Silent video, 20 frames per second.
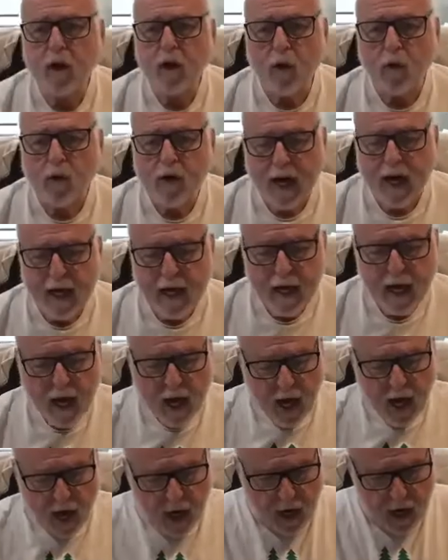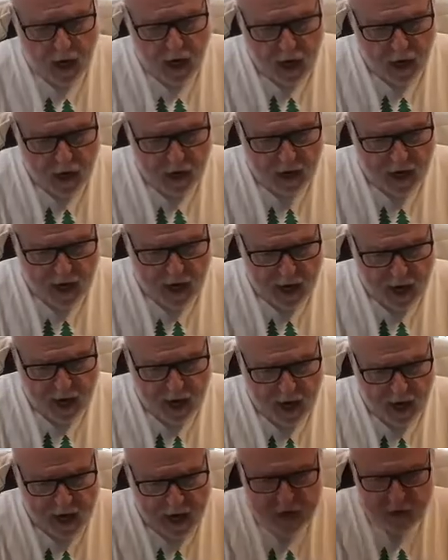okay,
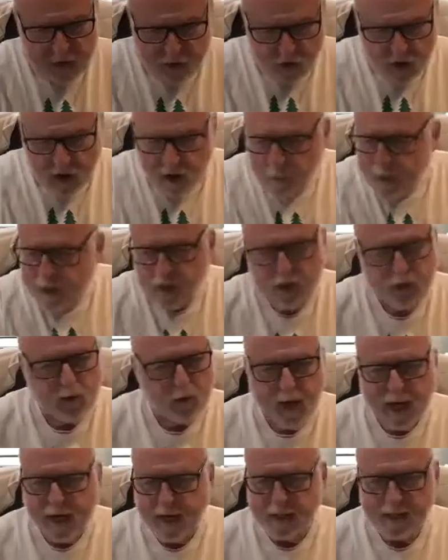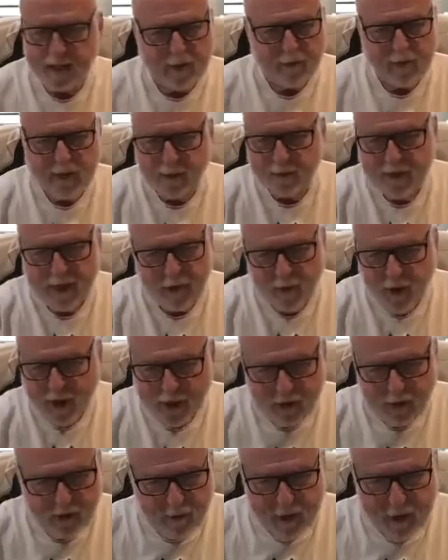I don't know how much to write. Sometimes I write
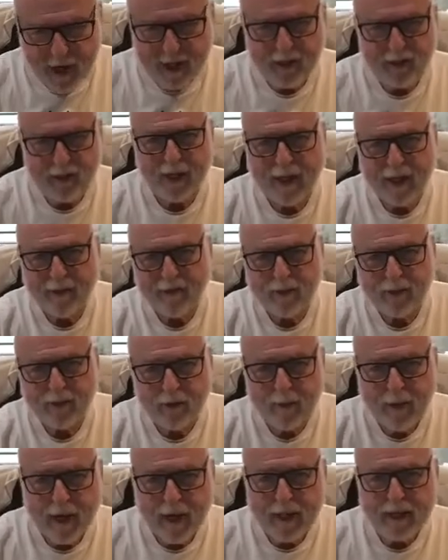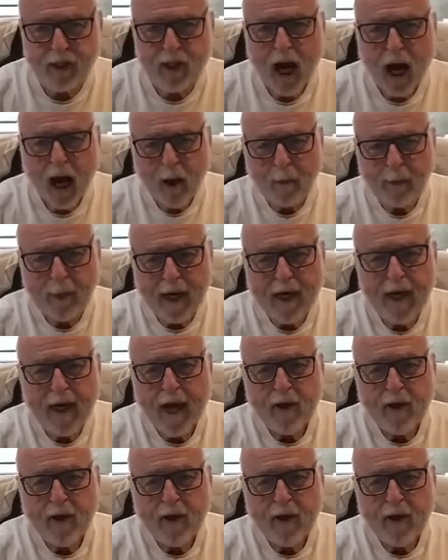too much or I give too much. But,